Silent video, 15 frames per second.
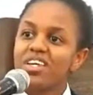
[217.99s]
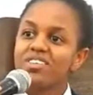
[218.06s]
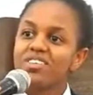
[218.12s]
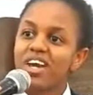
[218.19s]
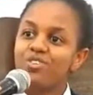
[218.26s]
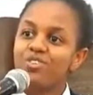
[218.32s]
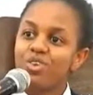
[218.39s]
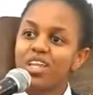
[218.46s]

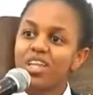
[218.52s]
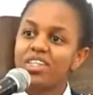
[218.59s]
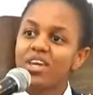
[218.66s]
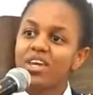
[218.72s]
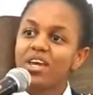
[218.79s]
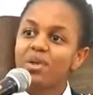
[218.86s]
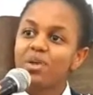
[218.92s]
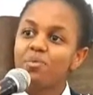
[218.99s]
it's actually
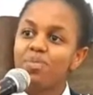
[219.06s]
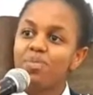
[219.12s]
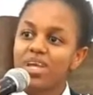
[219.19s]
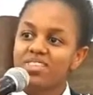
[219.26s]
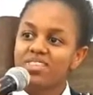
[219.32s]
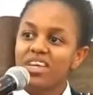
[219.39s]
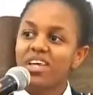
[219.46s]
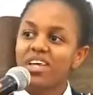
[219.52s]
the
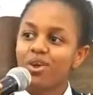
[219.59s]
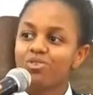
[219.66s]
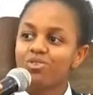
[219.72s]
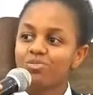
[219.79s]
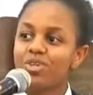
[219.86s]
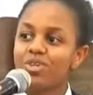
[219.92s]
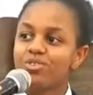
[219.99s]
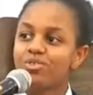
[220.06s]
place that I
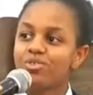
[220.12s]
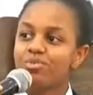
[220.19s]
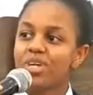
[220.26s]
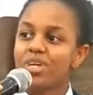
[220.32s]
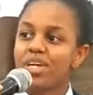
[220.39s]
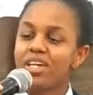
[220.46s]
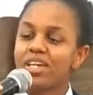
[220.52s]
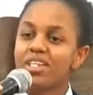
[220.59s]
was meant to
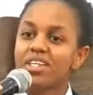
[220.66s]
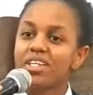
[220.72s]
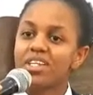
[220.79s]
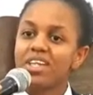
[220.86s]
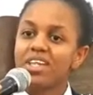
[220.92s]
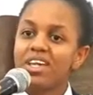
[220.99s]
be in.